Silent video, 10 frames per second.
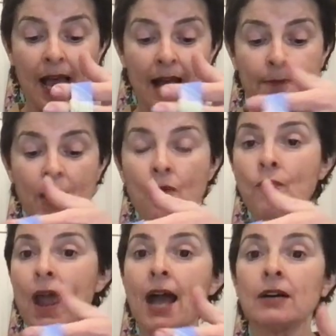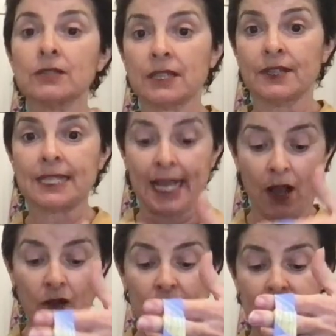around the
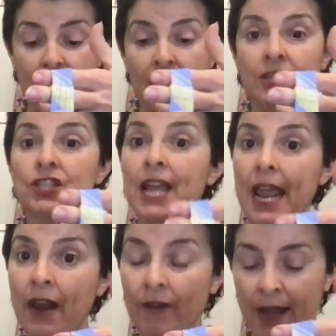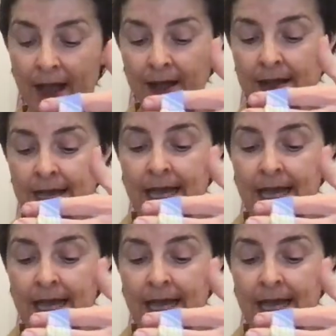décolletage area.